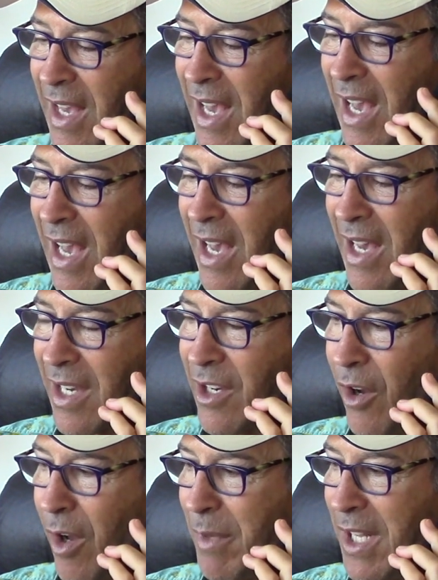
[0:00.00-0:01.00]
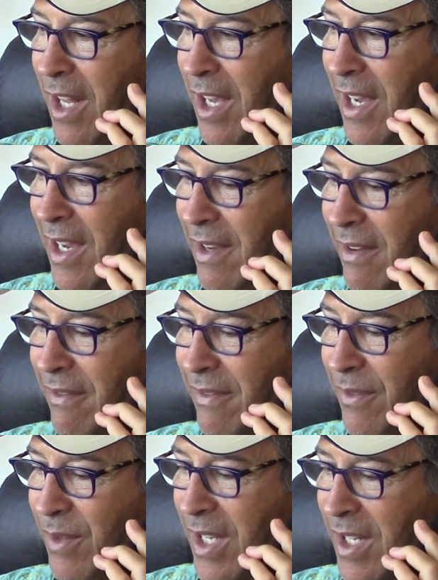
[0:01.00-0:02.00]
Call me live.
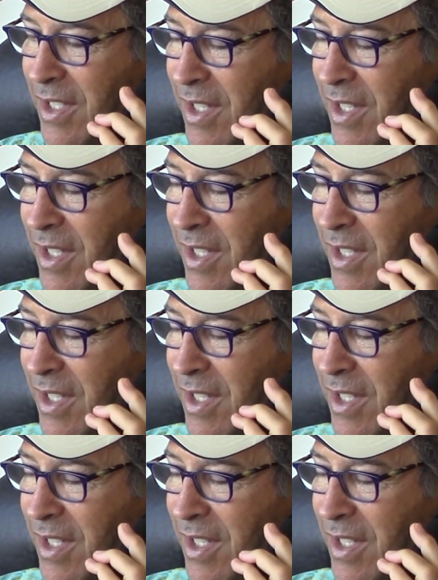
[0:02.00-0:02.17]
We got